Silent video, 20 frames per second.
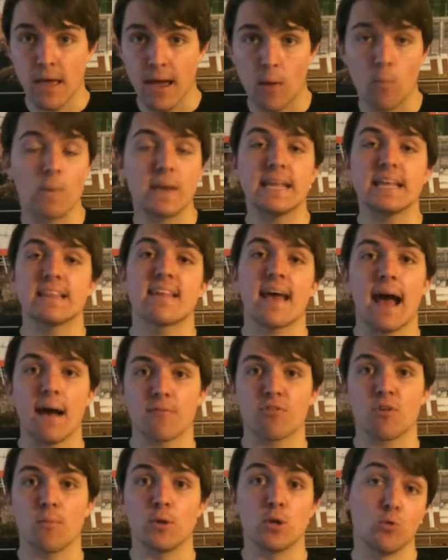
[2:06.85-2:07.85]
and we need to
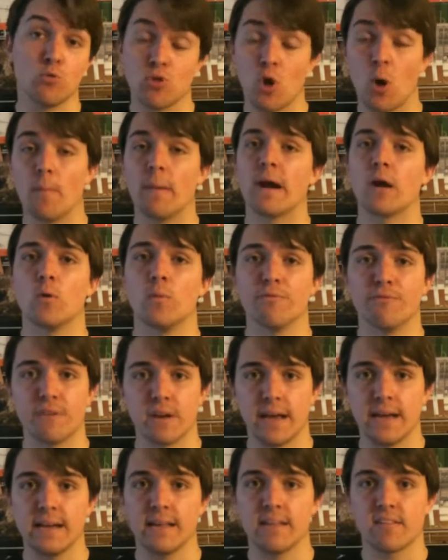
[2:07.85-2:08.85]
have somebody who's not Marouane
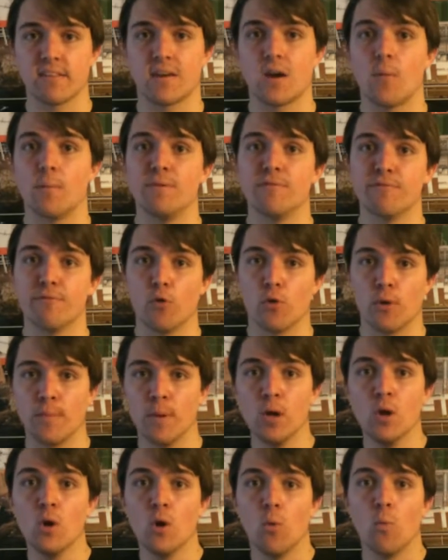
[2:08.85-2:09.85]
Fellaini to come in for him
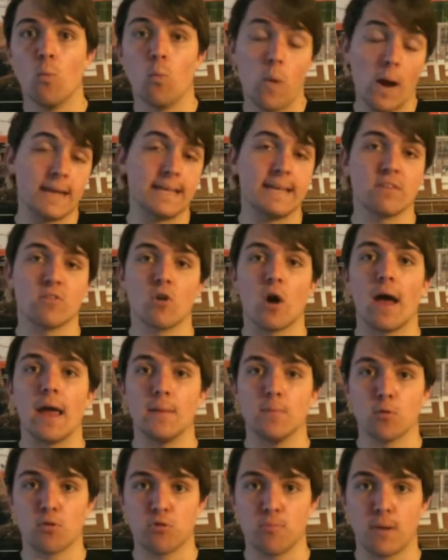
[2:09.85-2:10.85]
when he's not
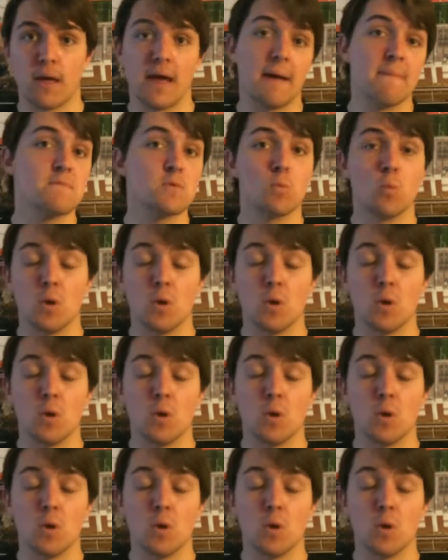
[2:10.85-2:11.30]
able to play.